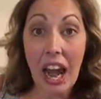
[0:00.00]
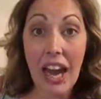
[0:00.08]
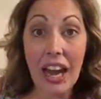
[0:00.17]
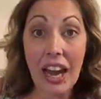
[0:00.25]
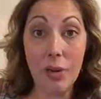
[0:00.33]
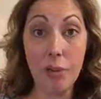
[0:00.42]

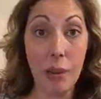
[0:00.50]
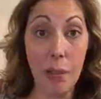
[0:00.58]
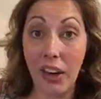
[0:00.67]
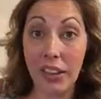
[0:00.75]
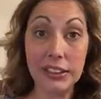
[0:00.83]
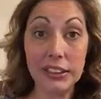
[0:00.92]
and my
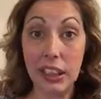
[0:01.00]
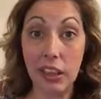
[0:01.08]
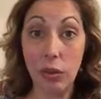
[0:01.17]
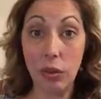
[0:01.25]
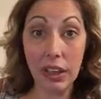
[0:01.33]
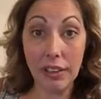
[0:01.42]
body is
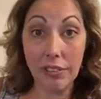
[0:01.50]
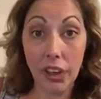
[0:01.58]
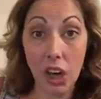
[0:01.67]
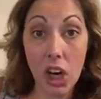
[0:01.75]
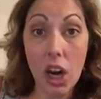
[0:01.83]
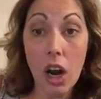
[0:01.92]
like,
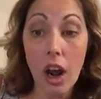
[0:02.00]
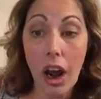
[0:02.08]
whatever,